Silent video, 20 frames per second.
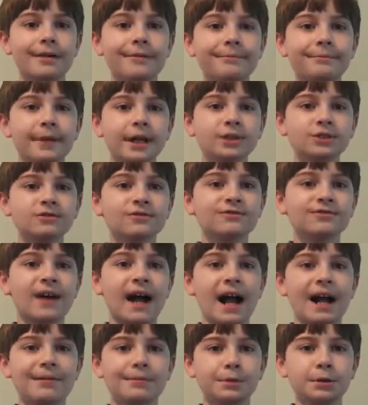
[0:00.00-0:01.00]
Muscle
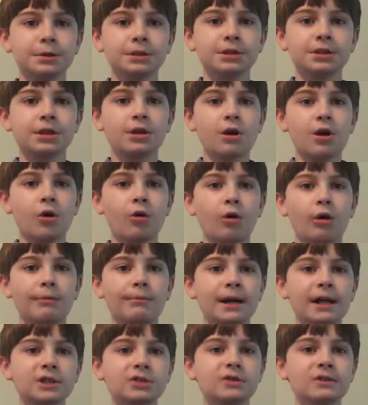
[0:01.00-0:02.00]
fibers, or
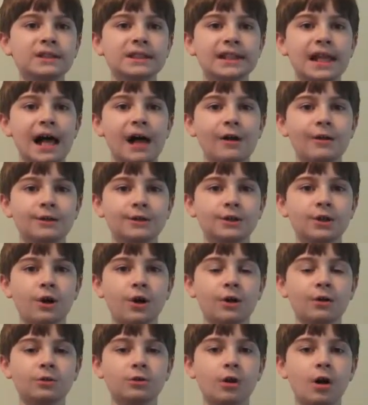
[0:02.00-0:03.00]
muscle cells,
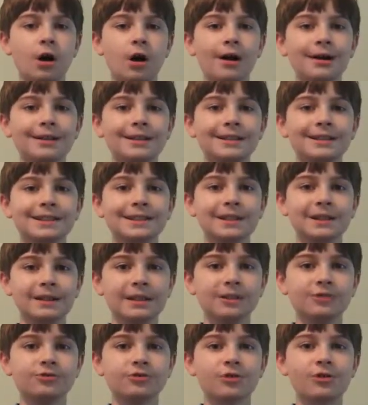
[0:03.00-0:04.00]
are long,
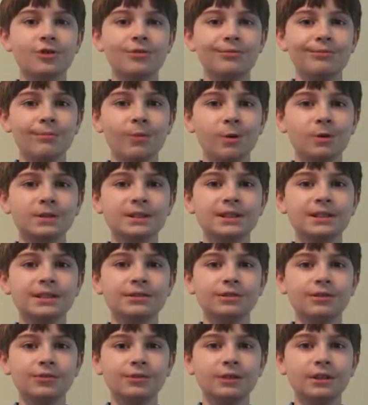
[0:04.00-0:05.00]
cylindrical,
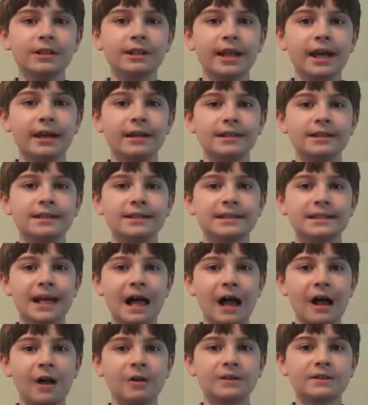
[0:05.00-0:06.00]
multinucleated
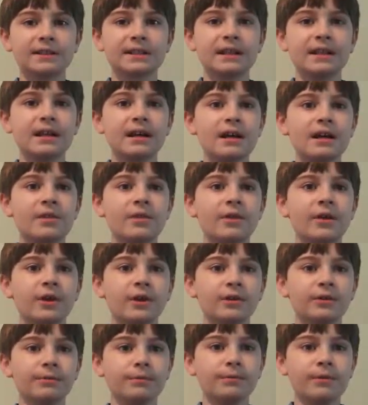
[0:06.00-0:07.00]
cells that
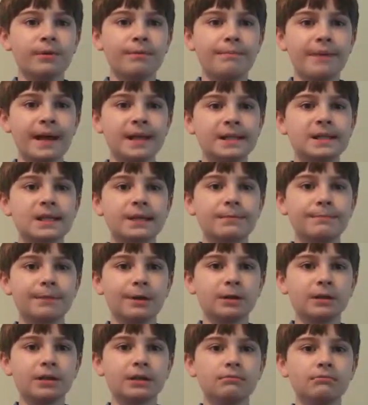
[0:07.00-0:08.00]
are the basic
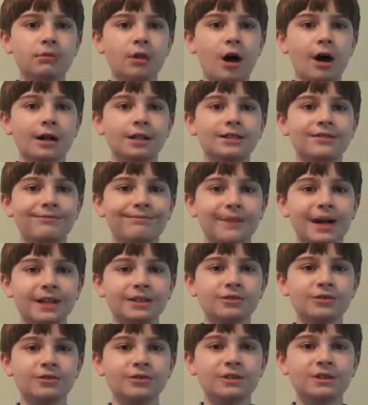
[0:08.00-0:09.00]
building blocks of
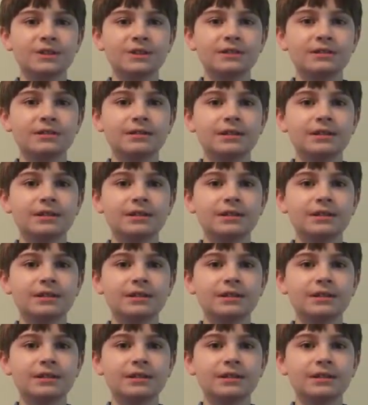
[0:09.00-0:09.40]
muscles.